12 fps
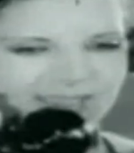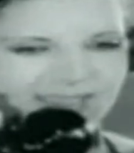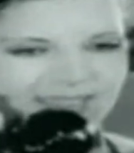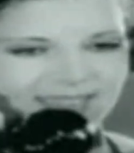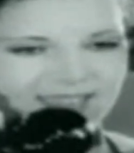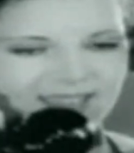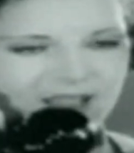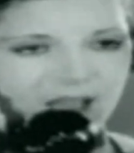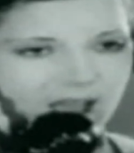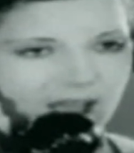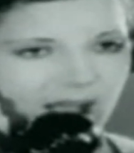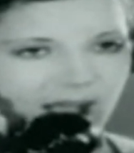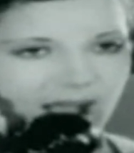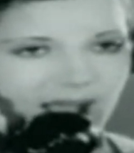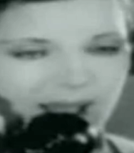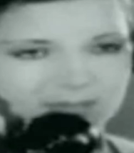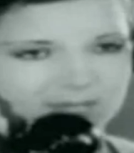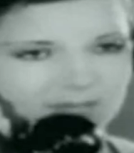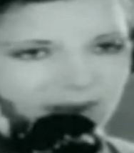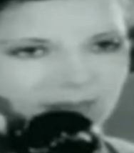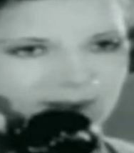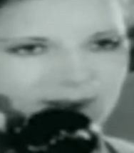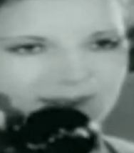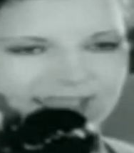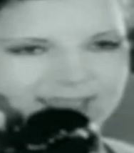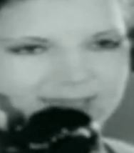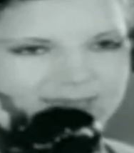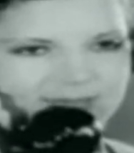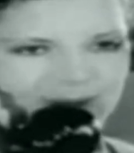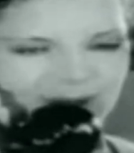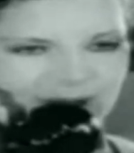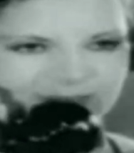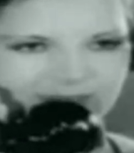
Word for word: Marquis, I'm sorry, but our engagement's